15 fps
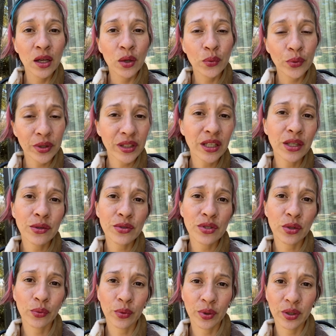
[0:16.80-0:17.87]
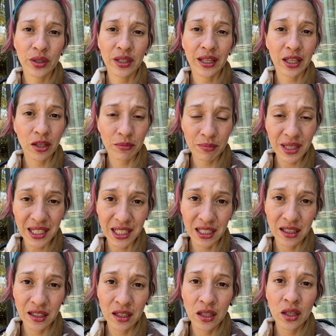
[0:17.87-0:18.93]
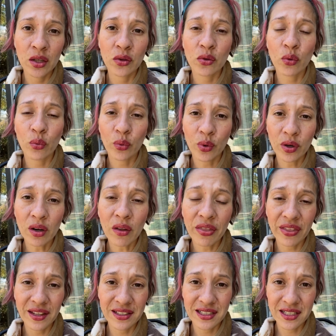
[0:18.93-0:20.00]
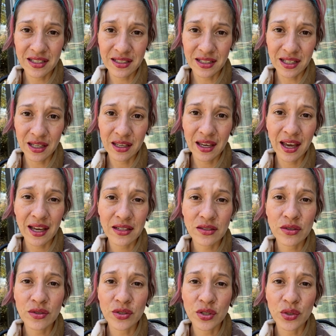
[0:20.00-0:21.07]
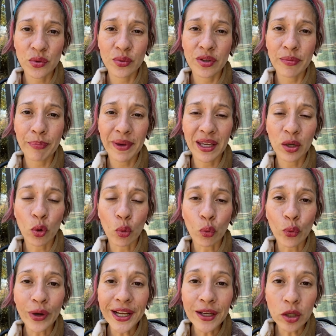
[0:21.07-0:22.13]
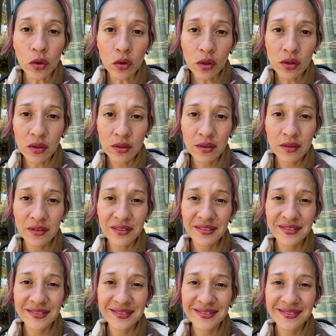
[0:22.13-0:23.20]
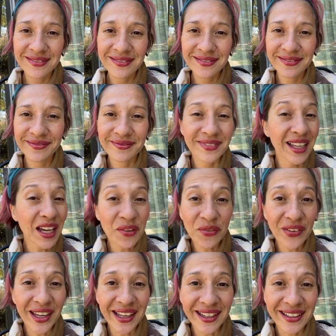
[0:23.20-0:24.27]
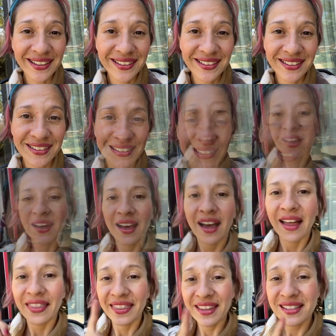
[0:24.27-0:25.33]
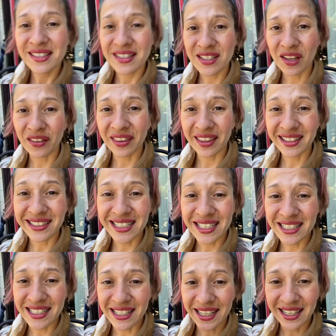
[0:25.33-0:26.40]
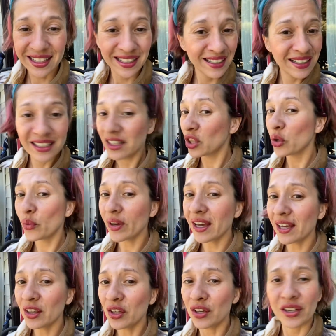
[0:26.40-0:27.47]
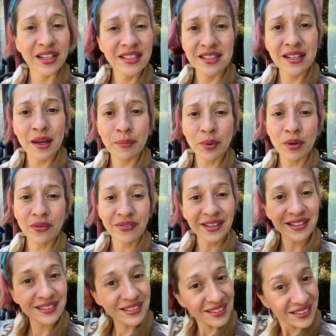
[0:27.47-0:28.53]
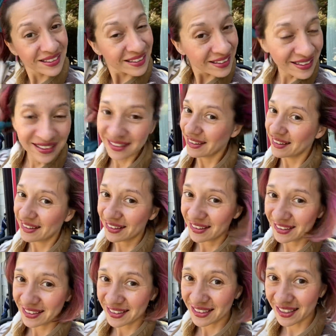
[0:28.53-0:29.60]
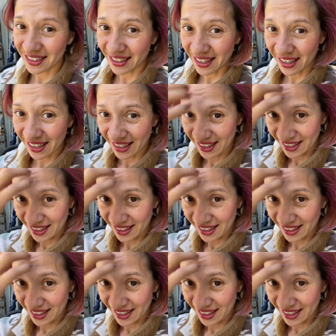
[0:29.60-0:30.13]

Really use the word like you mean it. The word authenticity has to do with being real, not fake. This is authenticity. The way I look is not perfect. See that?